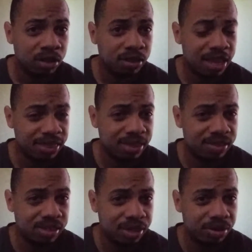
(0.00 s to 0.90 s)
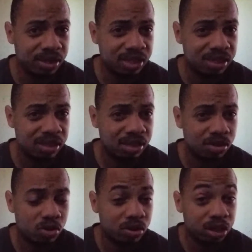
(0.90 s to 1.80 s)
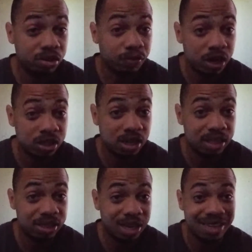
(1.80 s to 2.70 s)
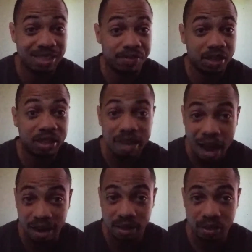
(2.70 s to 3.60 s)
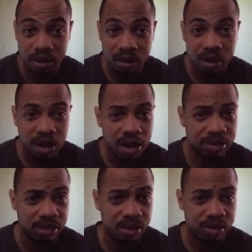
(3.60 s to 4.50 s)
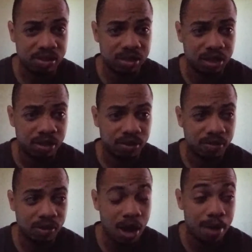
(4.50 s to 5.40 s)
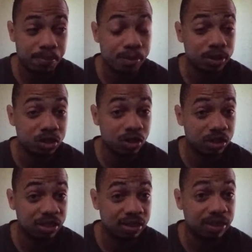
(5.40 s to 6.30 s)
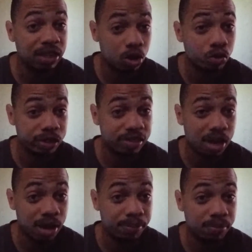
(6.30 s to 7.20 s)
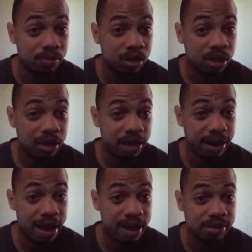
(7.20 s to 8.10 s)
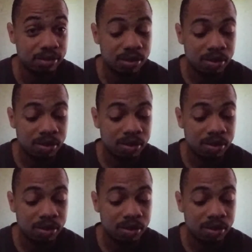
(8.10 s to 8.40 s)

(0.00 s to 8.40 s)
that this series or this franchise has even gotten a DLC. I'm pretty sure the only time it has.